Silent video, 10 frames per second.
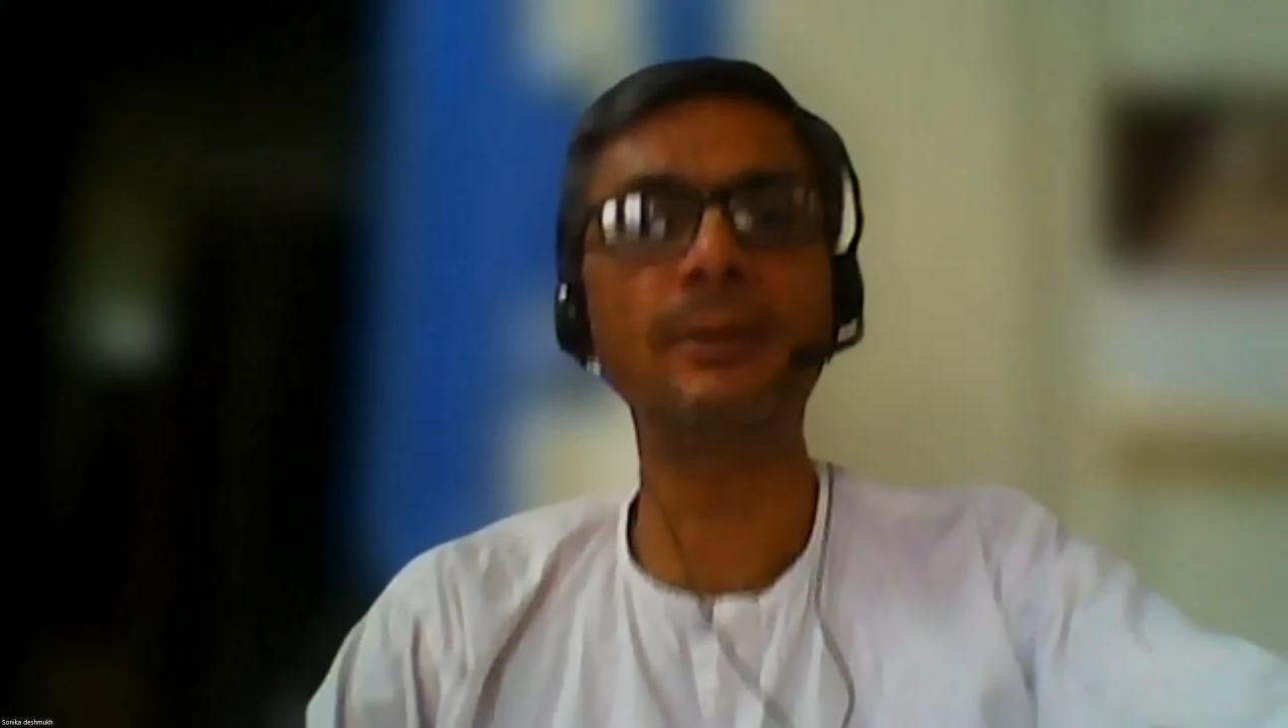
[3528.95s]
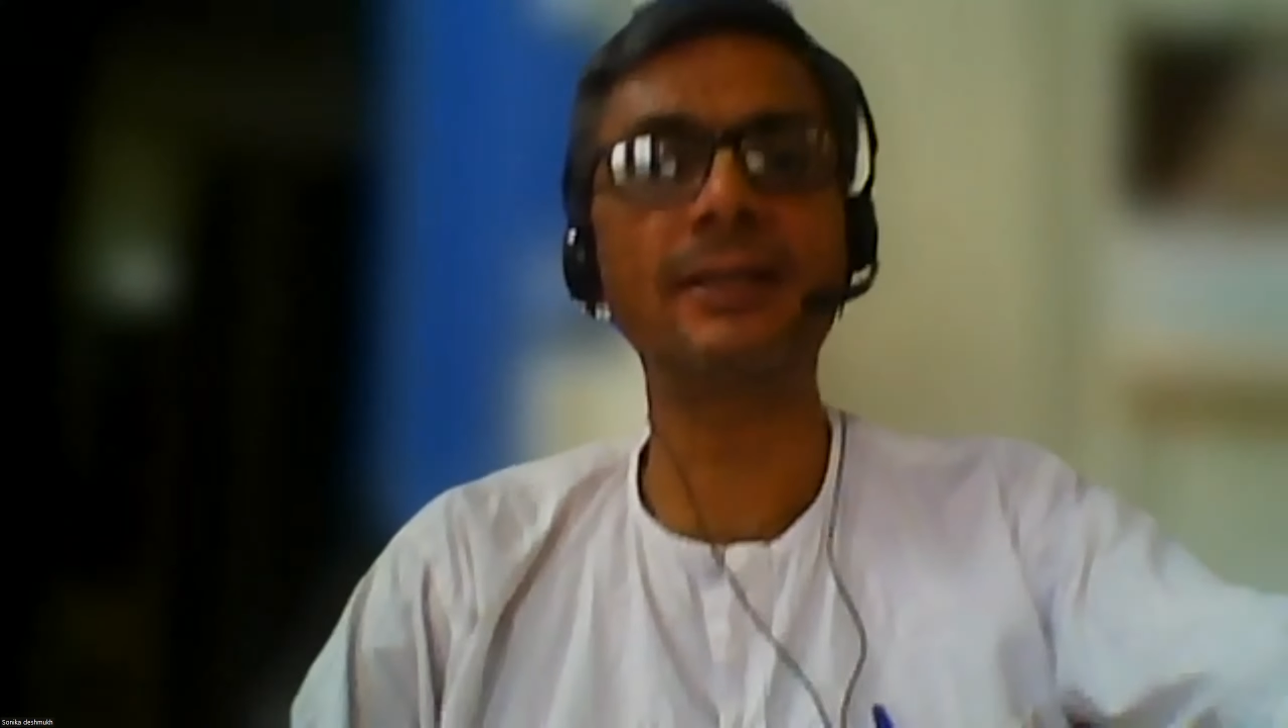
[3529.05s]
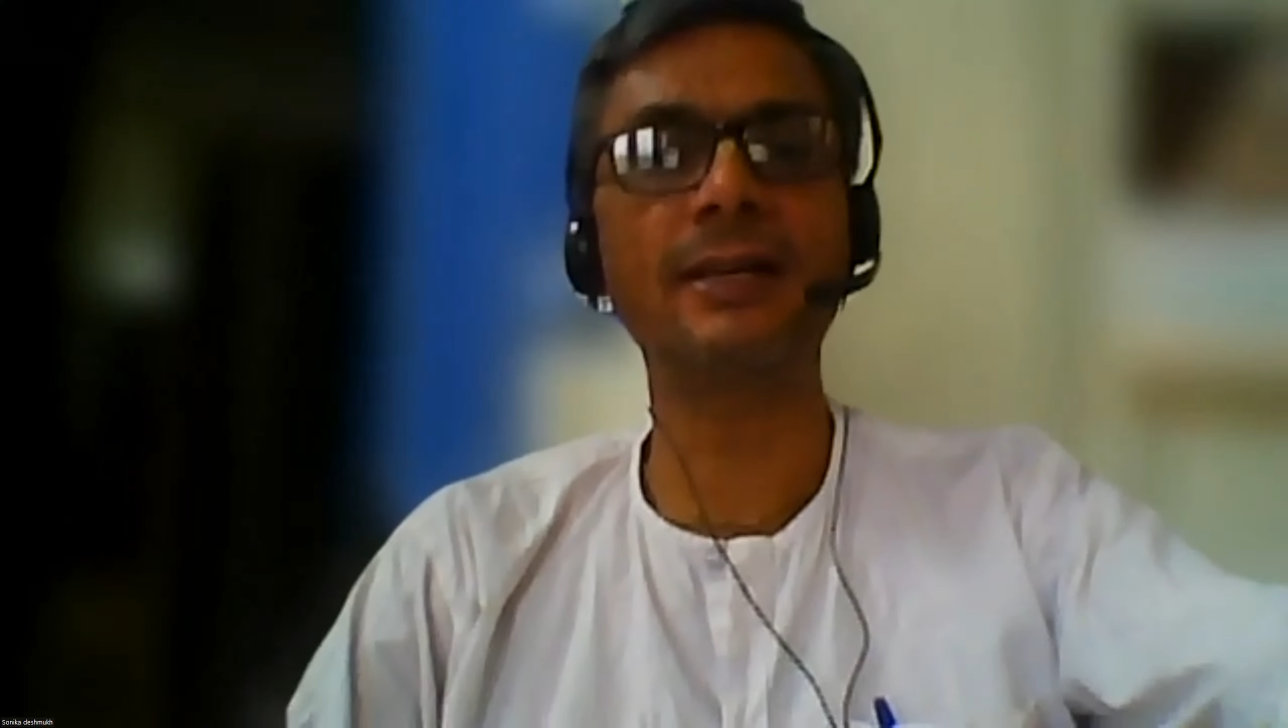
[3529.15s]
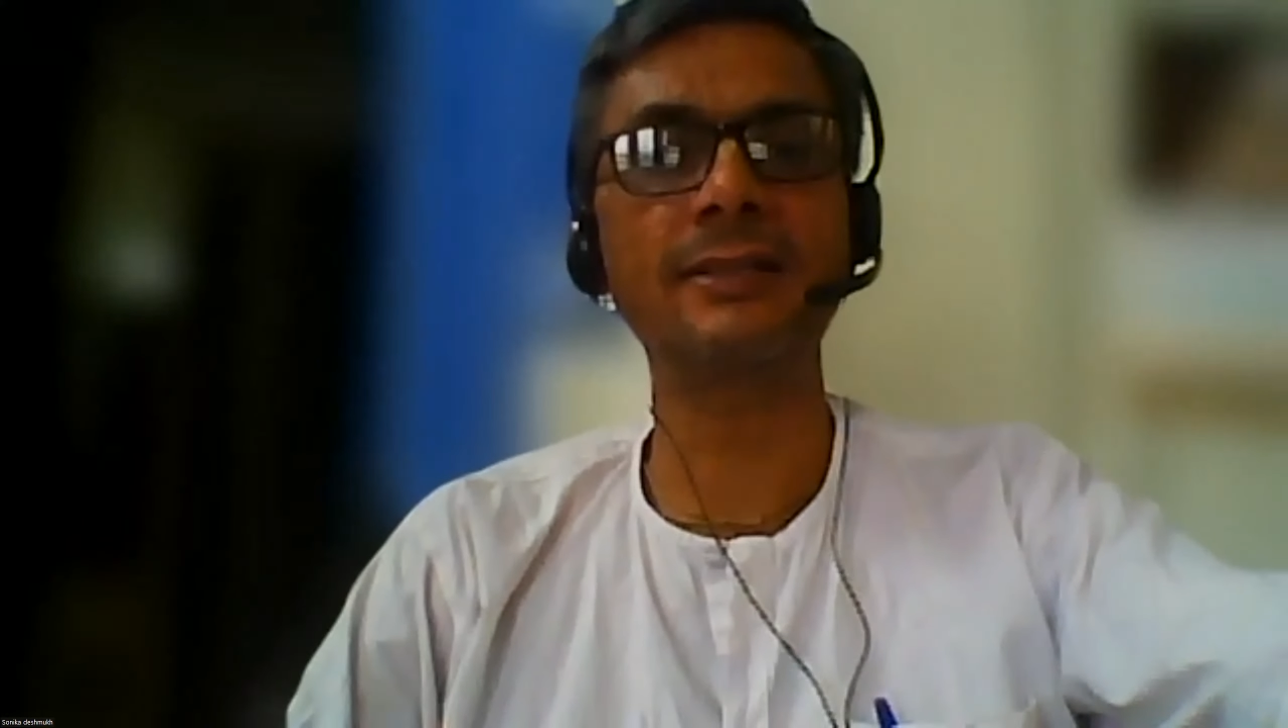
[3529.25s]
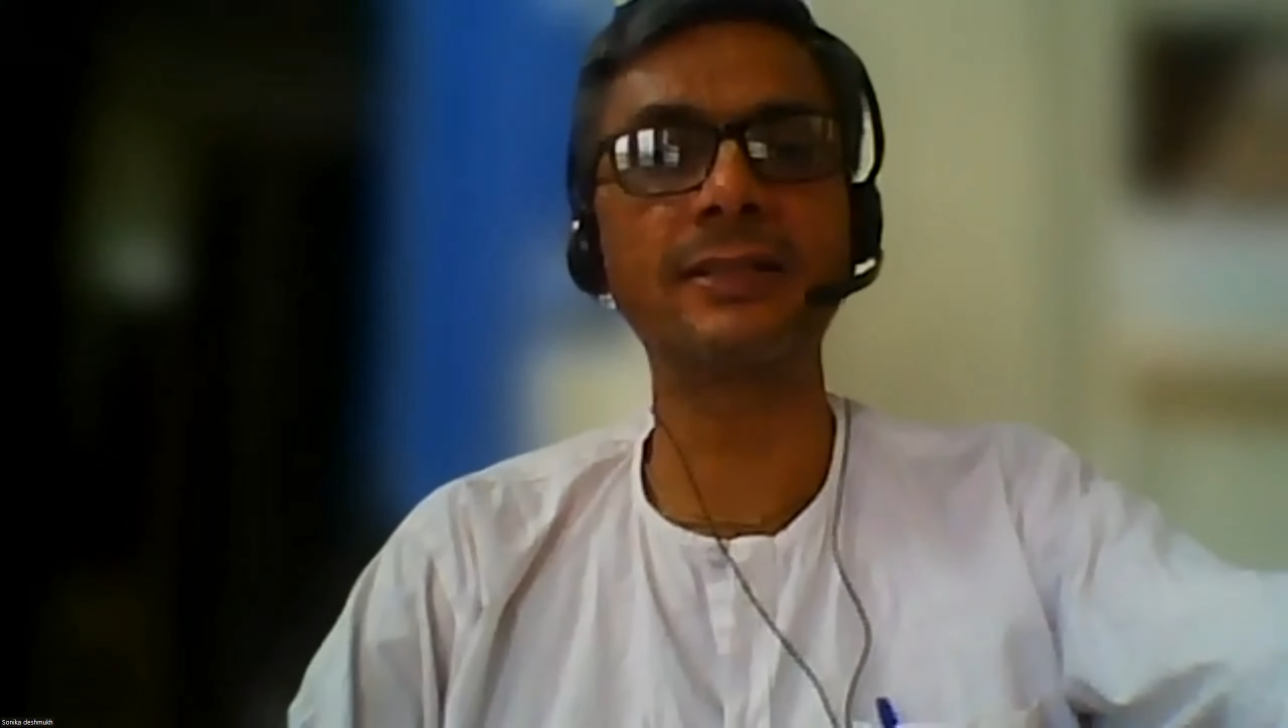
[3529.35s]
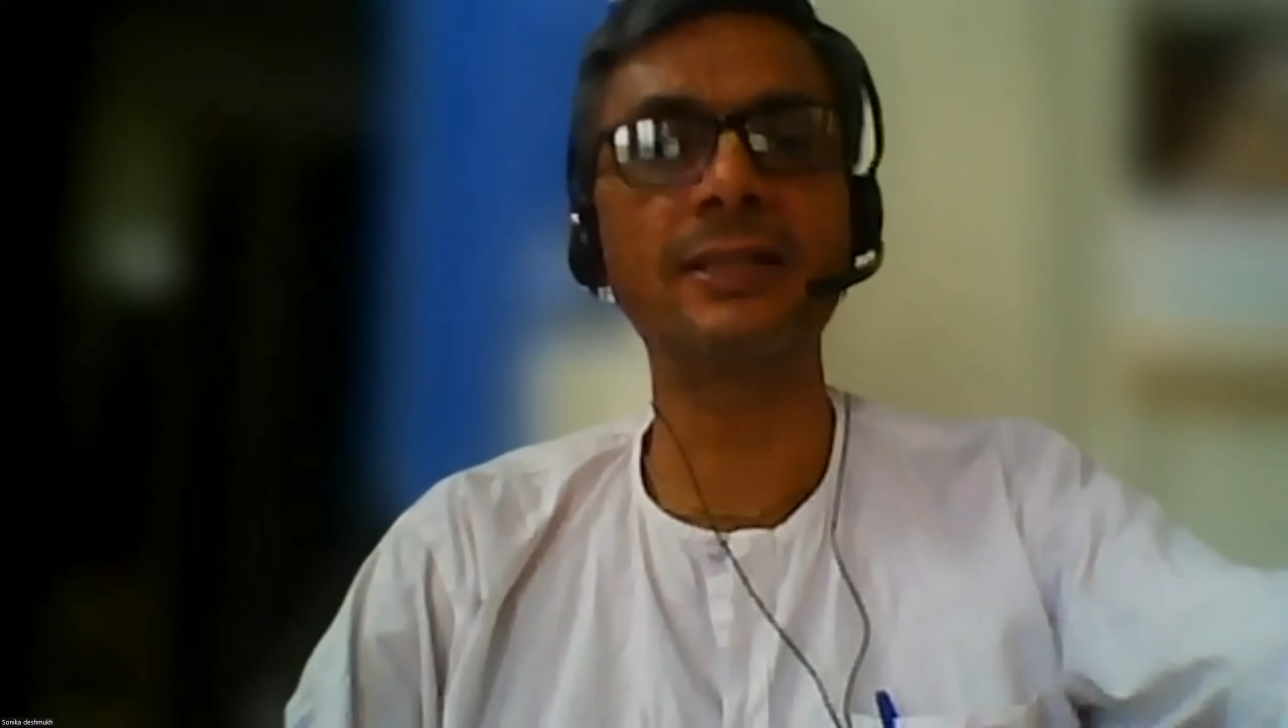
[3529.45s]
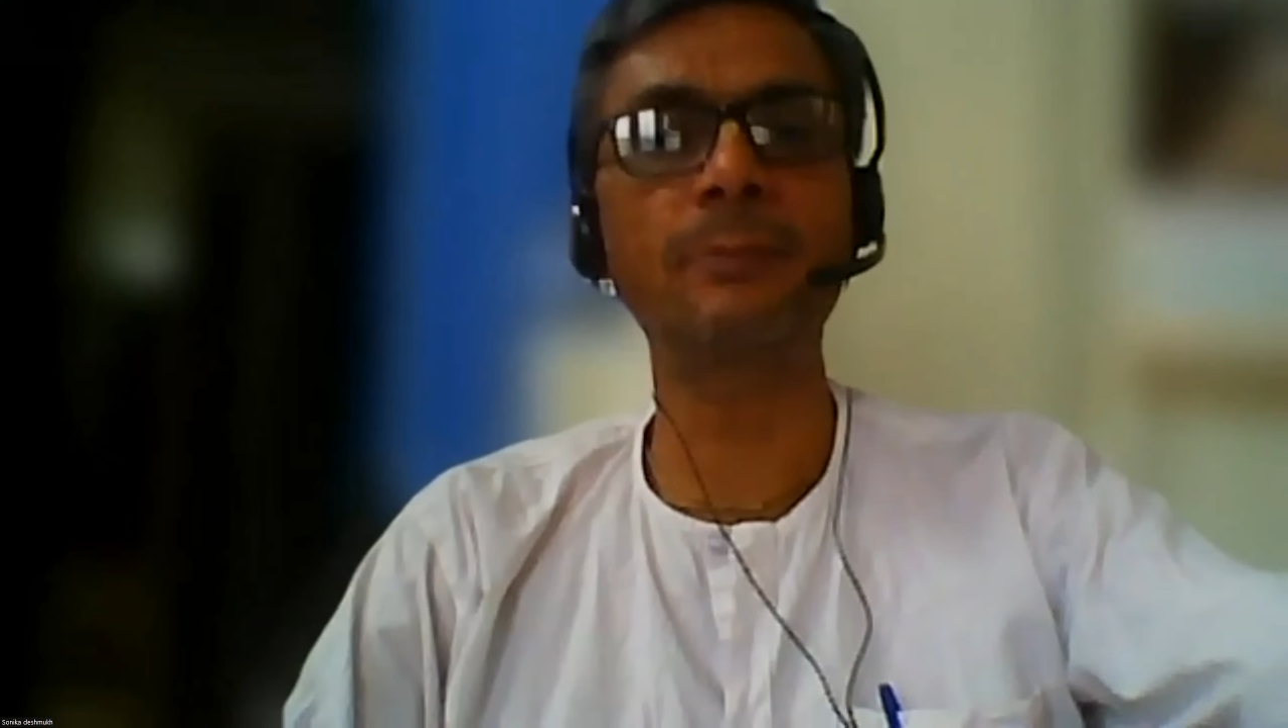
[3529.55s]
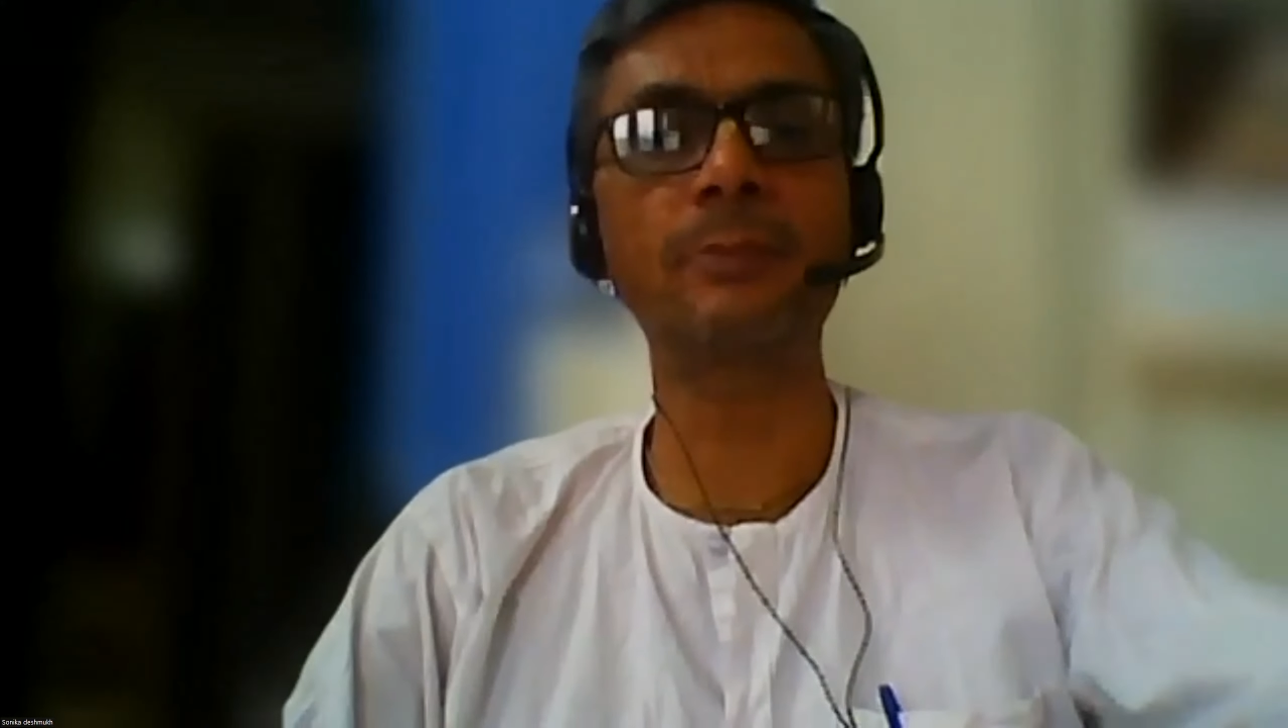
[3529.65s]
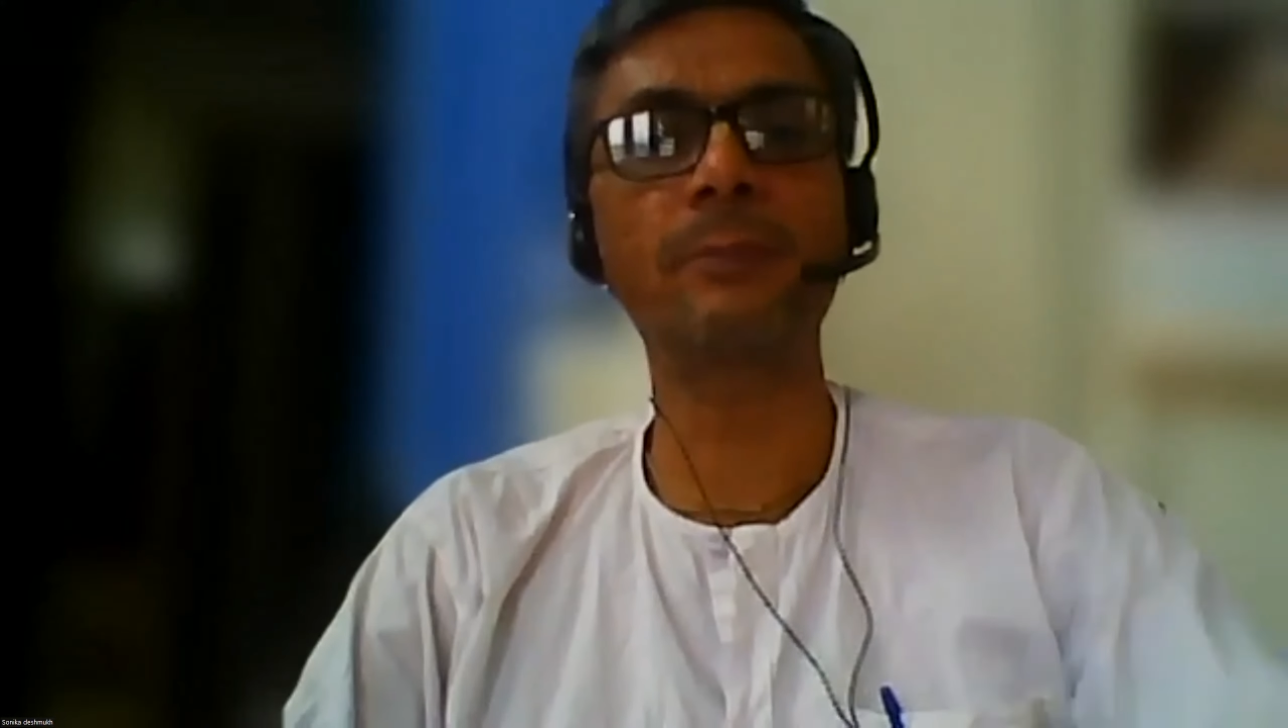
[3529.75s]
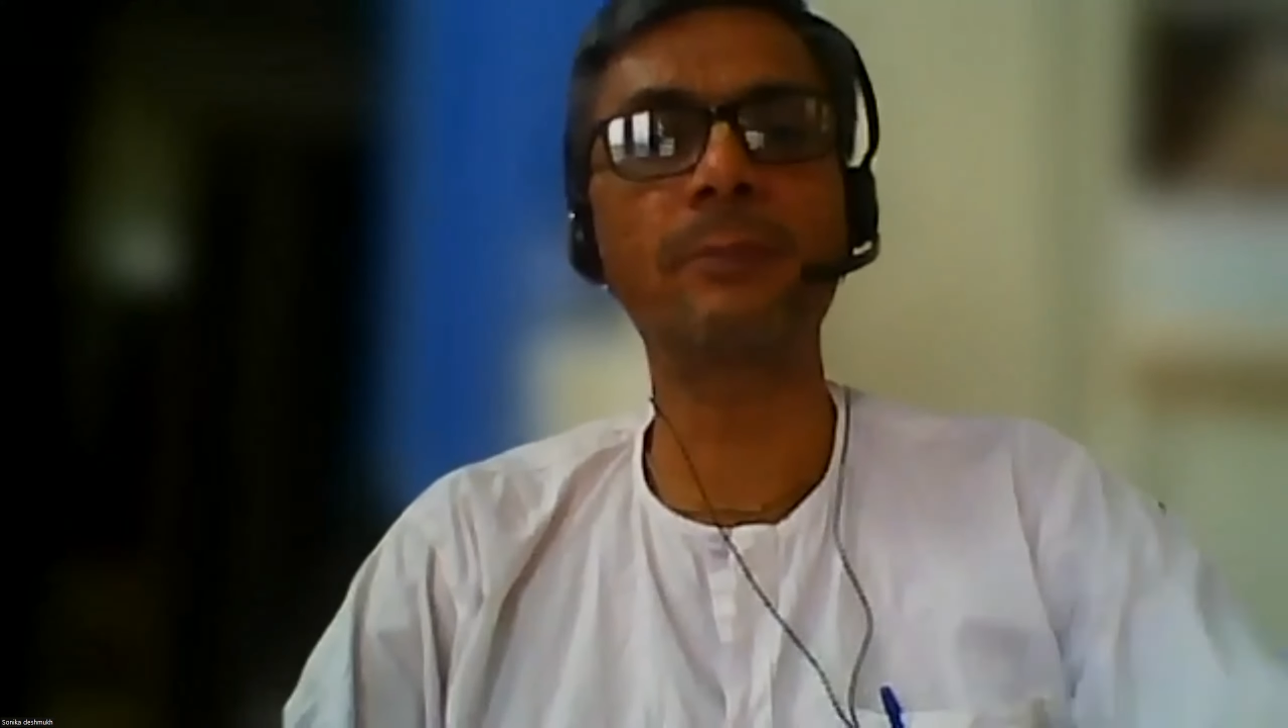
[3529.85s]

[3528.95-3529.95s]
or Srila